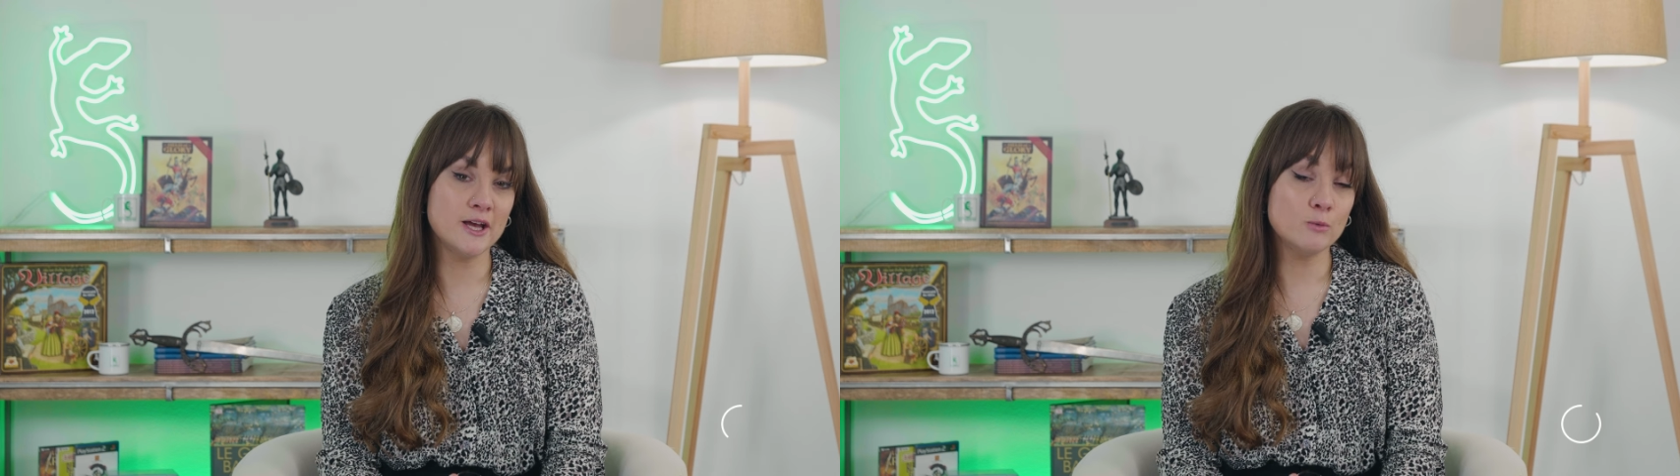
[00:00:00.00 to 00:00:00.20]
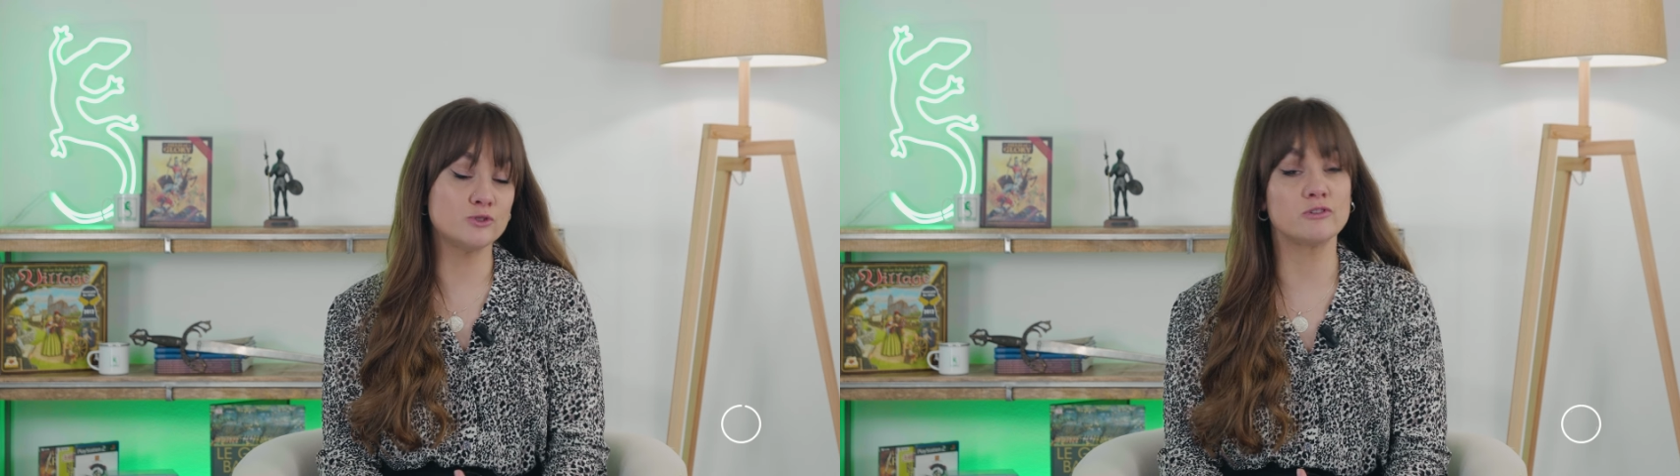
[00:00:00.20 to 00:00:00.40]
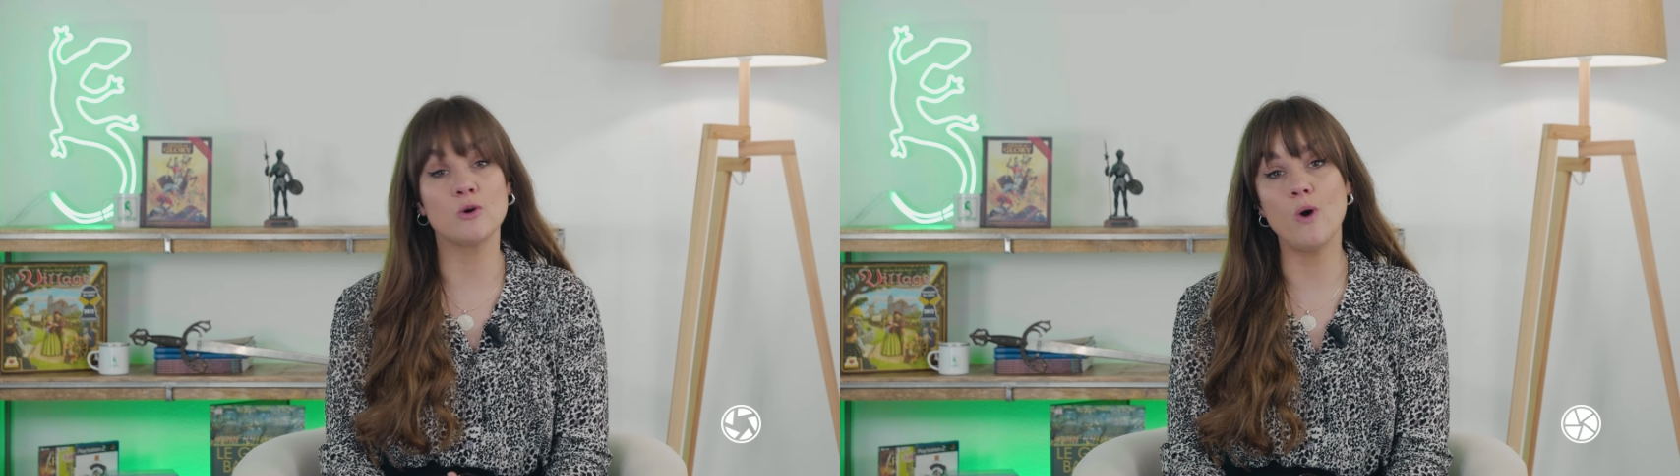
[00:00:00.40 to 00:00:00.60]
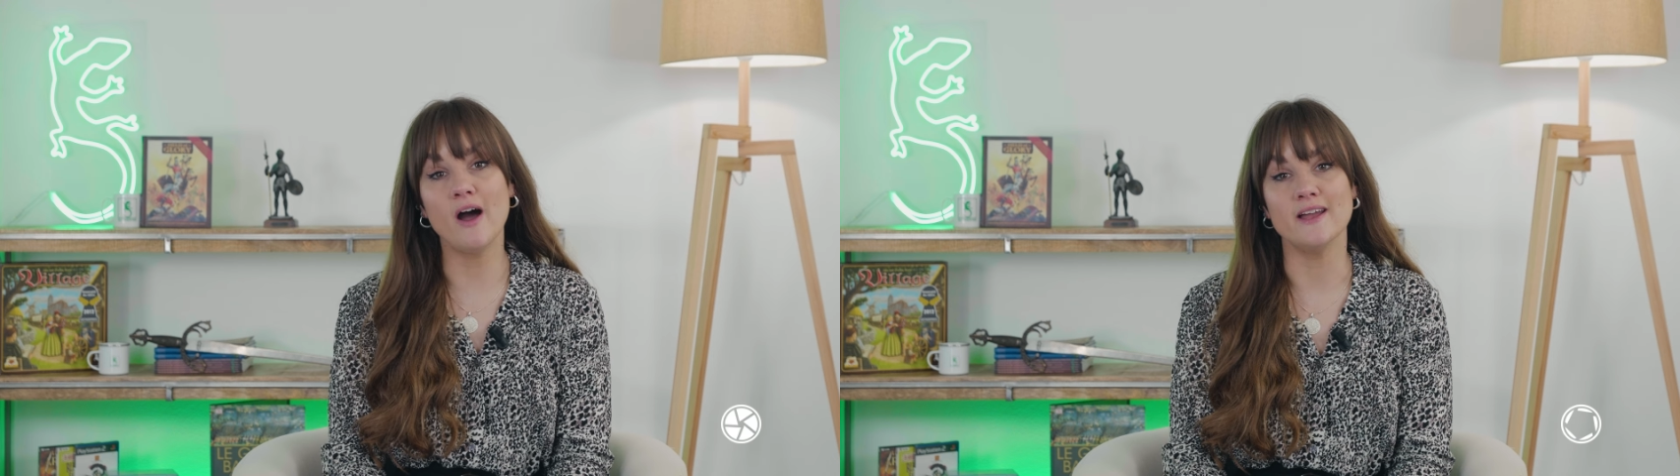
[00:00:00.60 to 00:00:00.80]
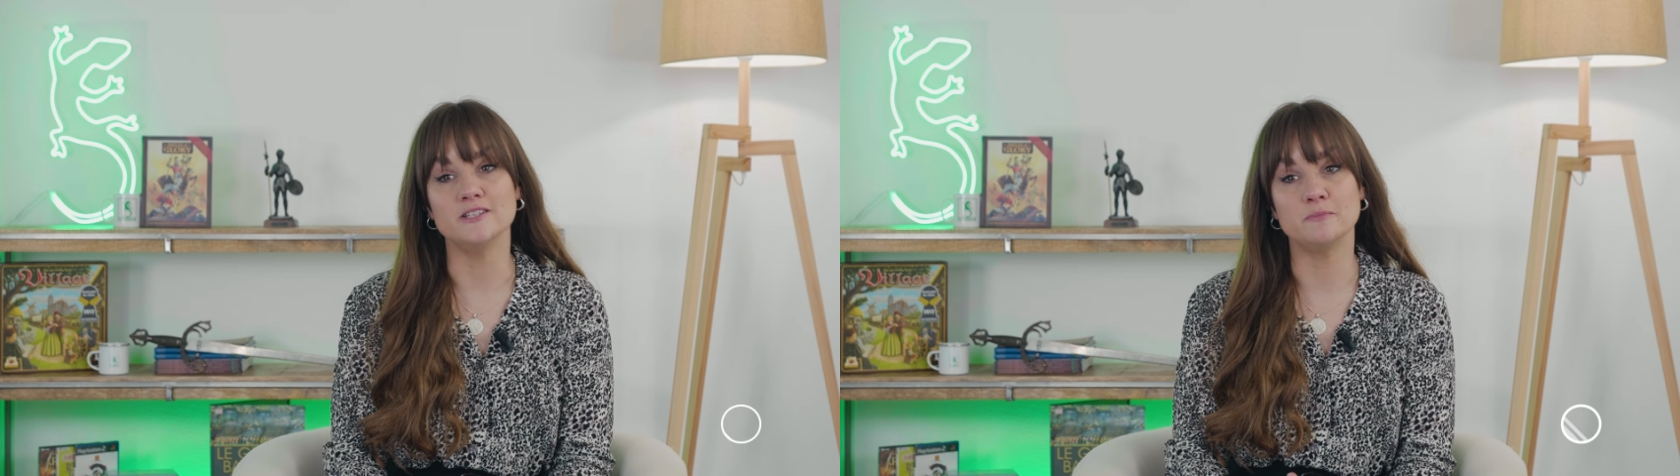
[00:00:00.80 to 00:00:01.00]
was
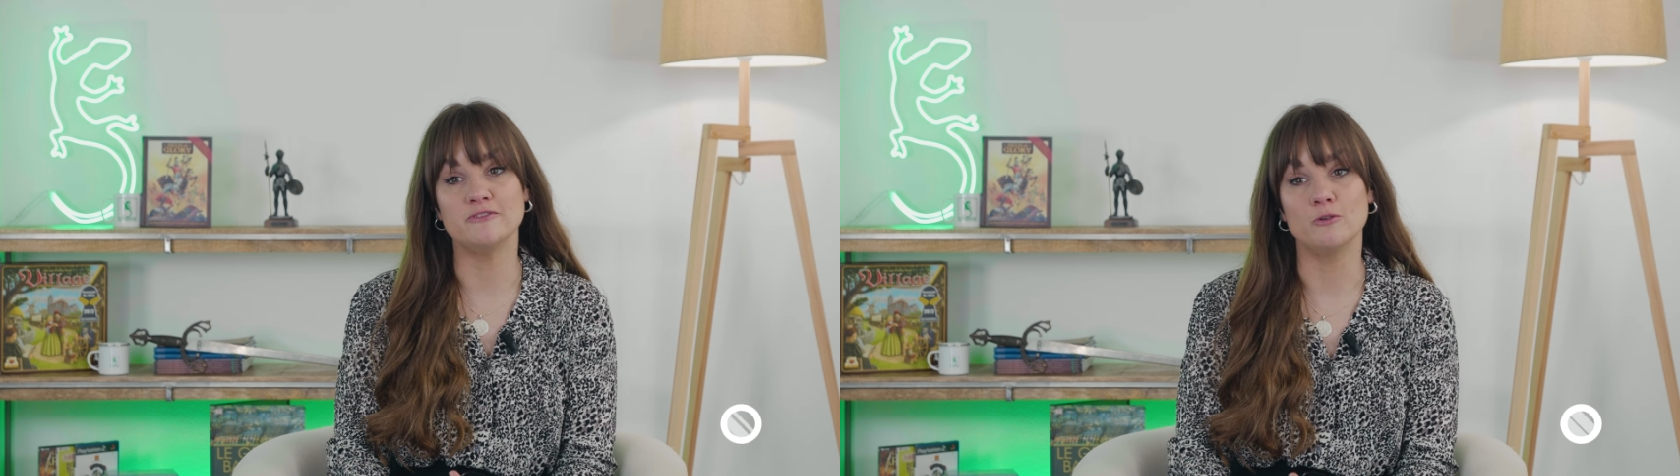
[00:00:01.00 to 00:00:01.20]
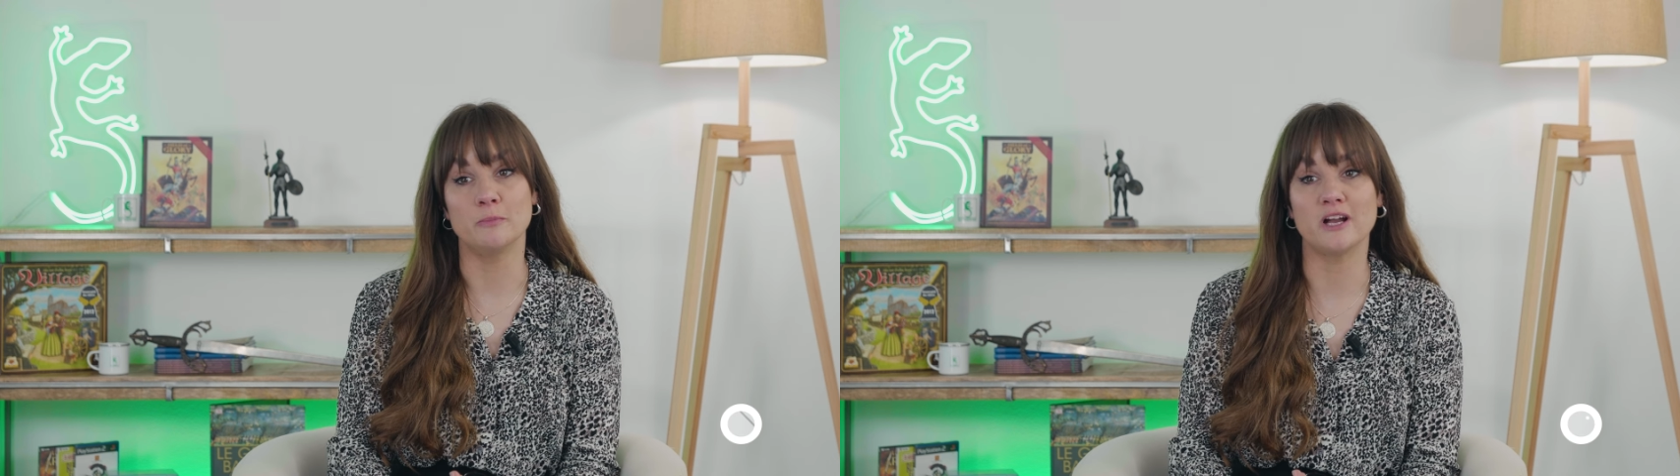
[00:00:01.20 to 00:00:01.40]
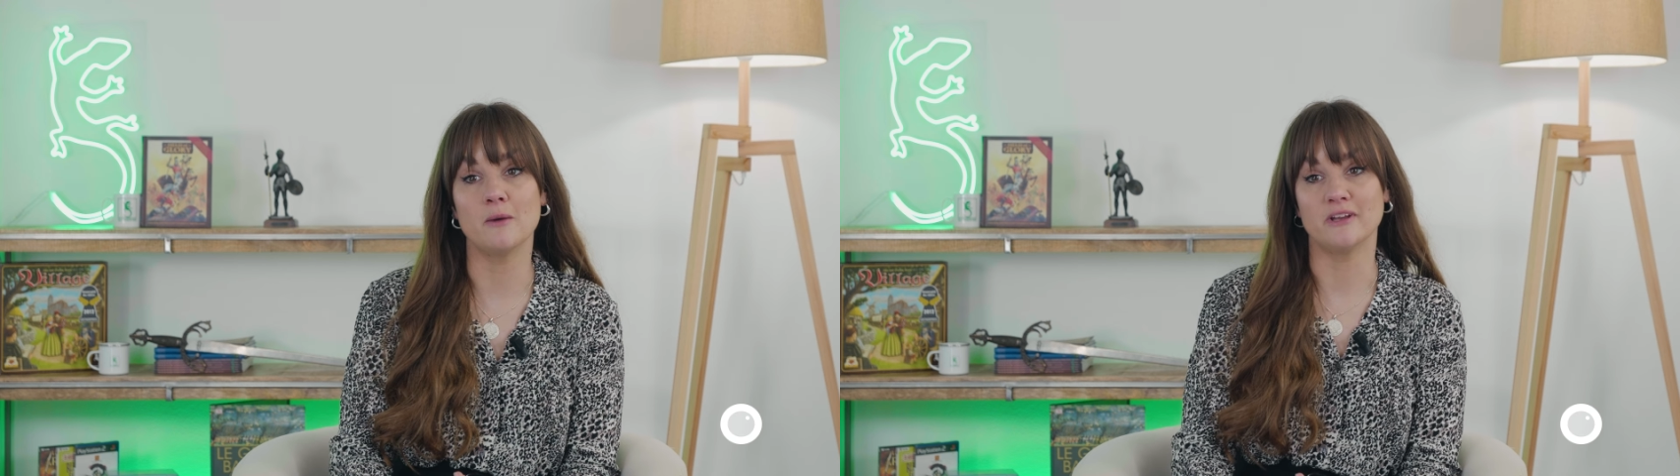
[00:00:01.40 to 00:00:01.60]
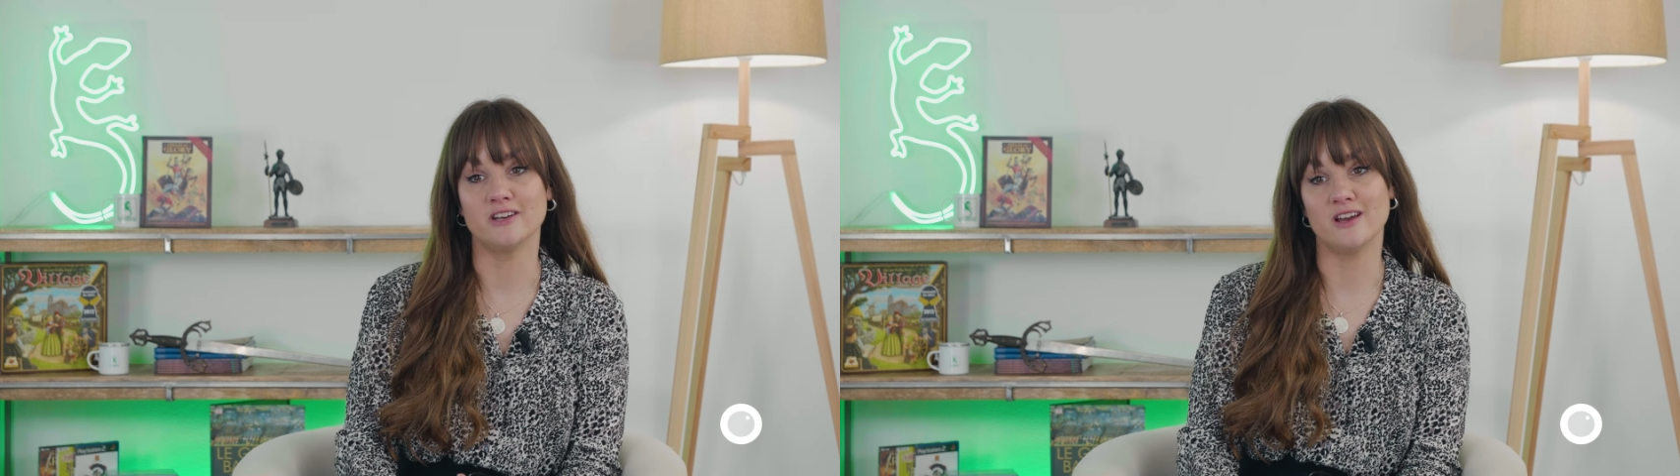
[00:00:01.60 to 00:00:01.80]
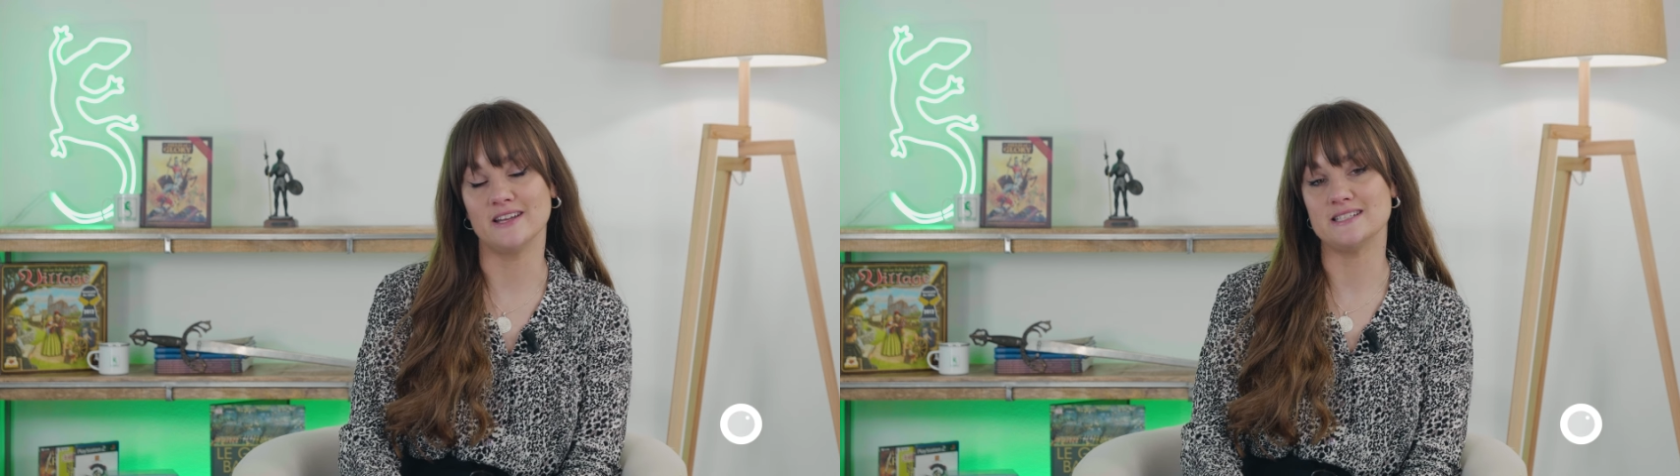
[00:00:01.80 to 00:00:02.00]
required before becoming a
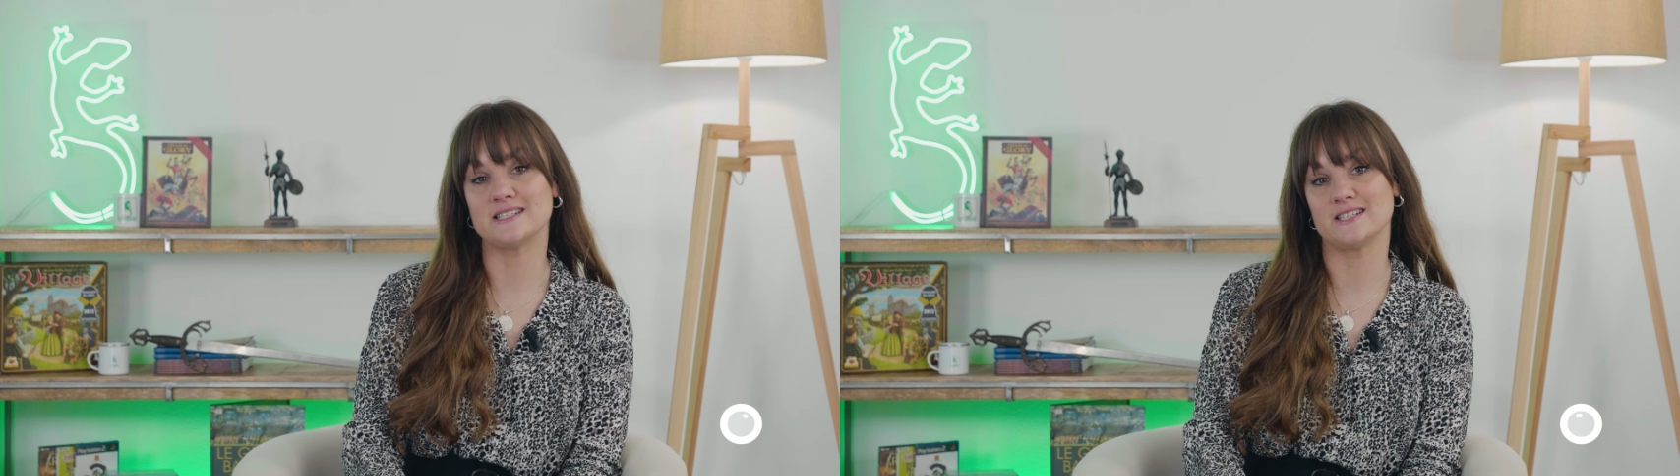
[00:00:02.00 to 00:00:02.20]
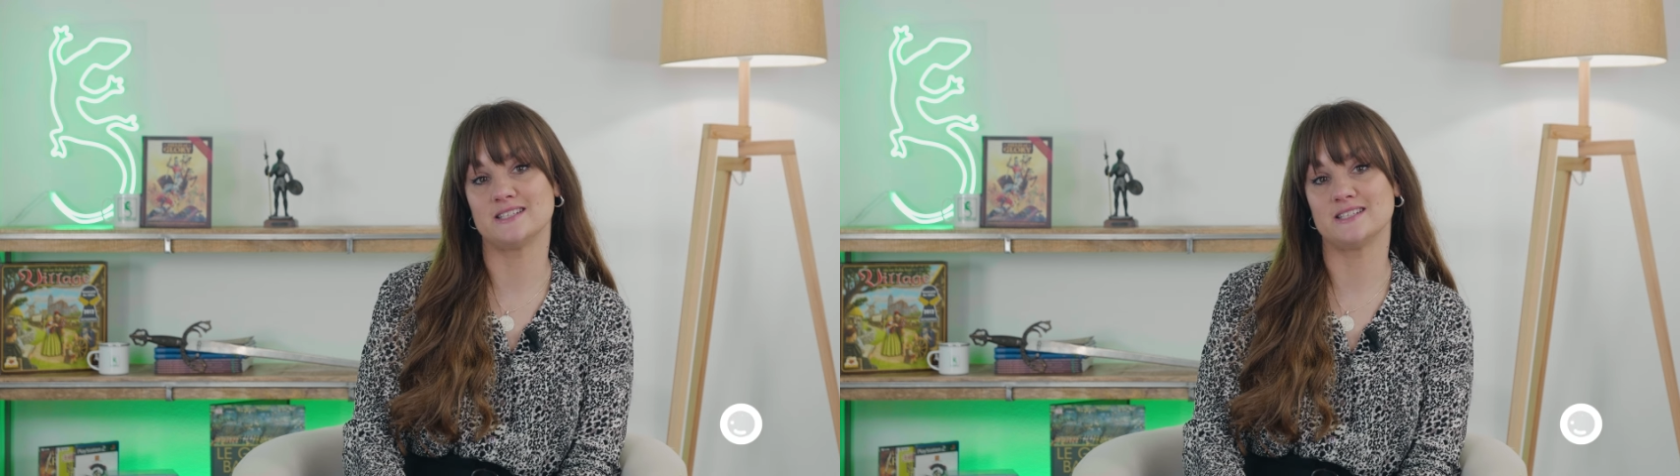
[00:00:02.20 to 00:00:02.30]
knight.